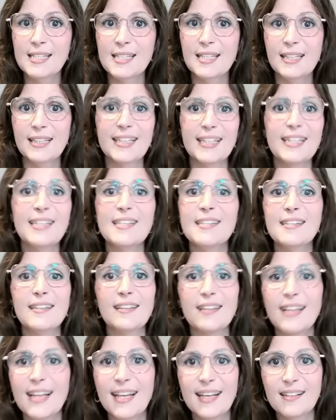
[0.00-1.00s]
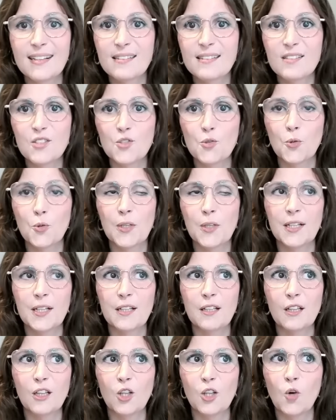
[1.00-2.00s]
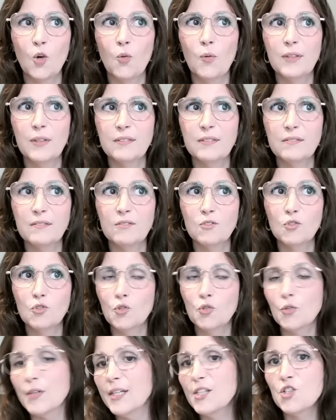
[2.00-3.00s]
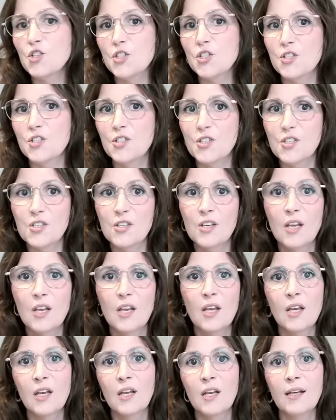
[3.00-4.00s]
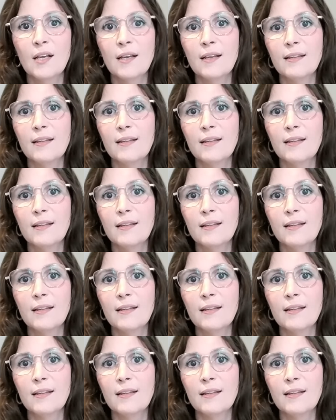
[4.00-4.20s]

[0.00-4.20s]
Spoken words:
lease lengths, or loan tranches. The